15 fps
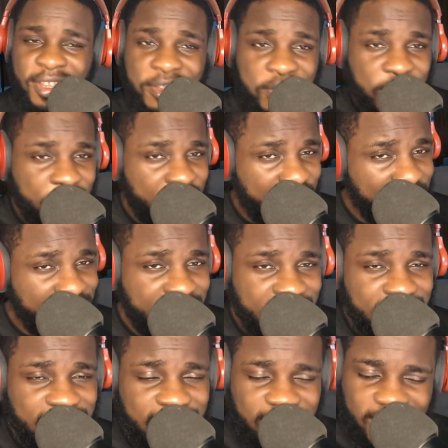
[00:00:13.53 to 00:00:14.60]
So
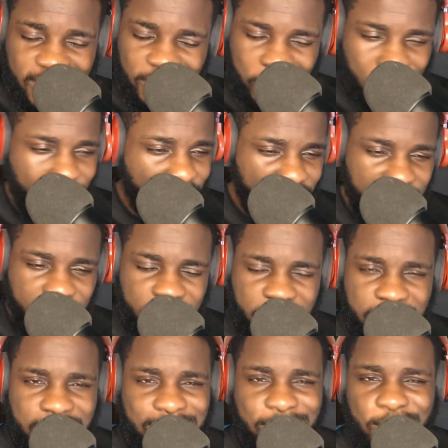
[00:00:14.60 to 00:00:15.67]
just a couple of
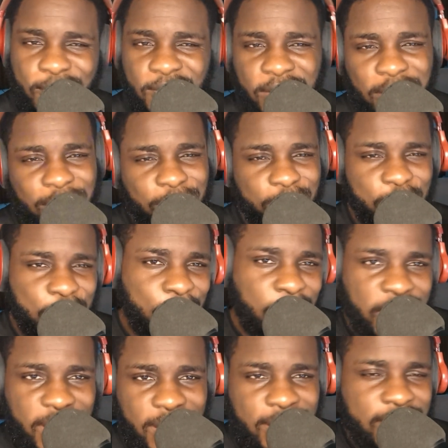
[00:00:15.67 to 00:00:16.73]
days ago,
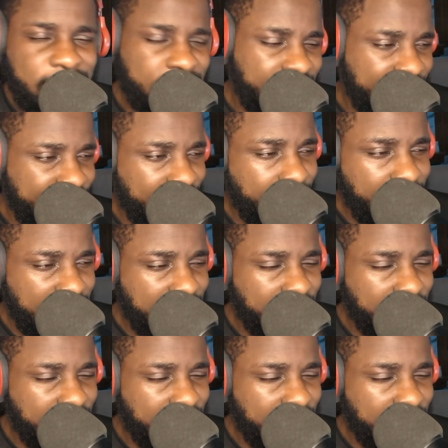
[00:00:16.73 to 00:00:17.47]
Eloswag, former